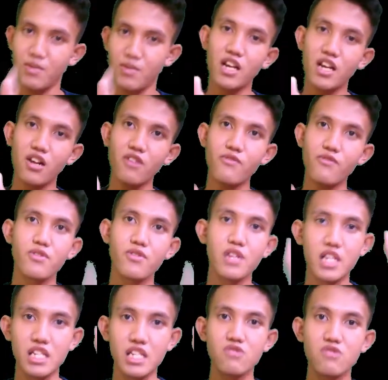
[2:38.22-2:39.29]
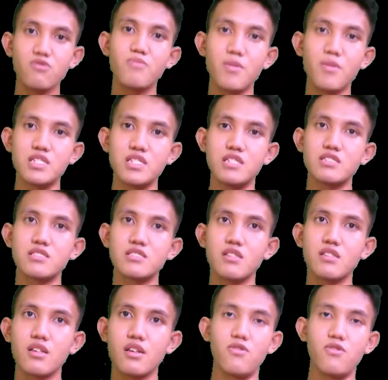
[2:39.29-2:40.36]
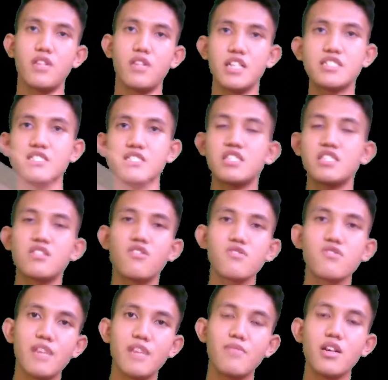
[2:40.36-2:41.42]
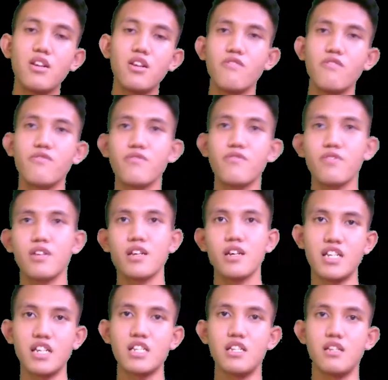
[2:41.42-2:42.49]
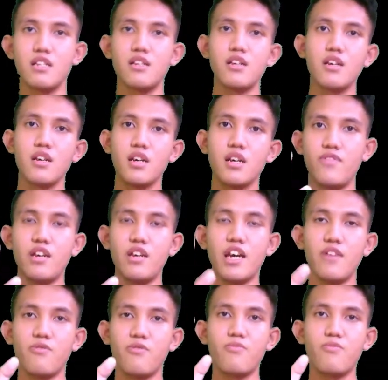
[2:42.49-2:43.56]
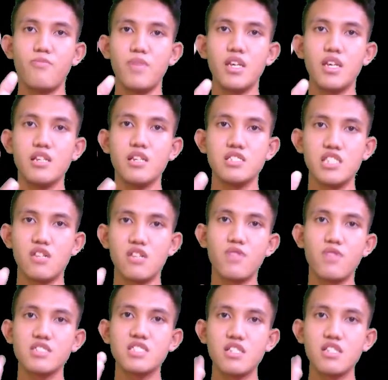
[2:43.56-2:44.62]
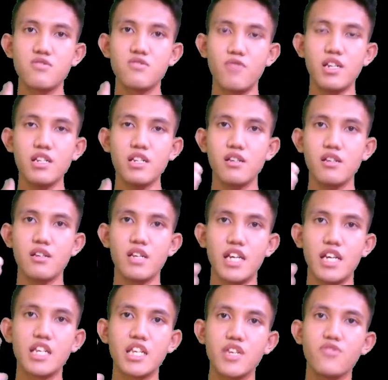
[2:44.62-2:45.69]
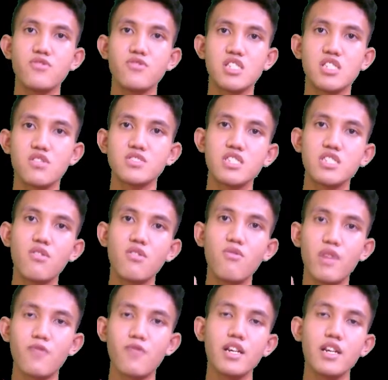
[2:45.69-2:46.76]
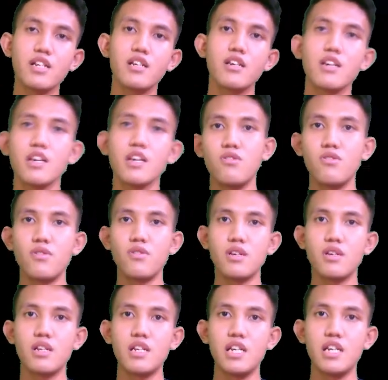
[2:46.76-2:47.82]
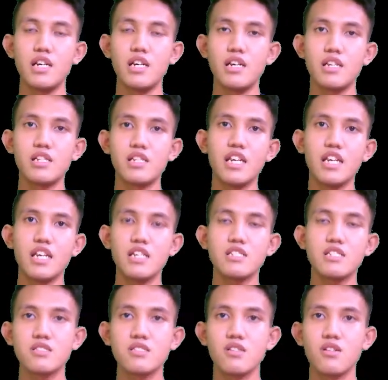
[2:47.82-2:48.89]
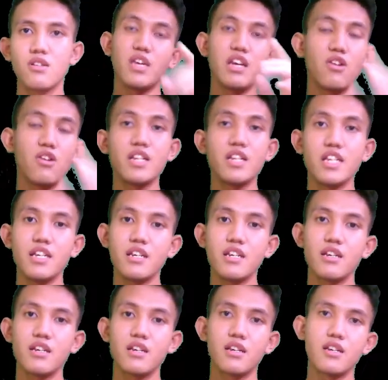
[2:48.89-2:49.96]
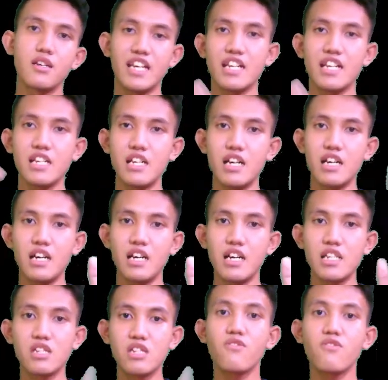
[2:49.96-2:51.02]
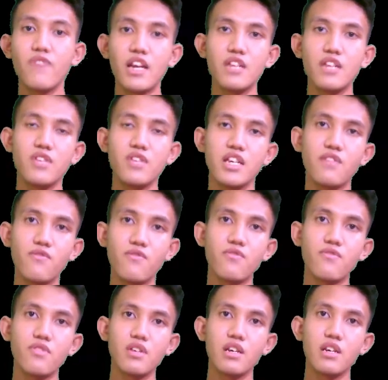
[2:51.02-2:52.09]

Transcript: in the middle of the two premises. So this is the truth table of conjunction. If we have P 0101 and Q 0011, so the thing is we only can get a true value if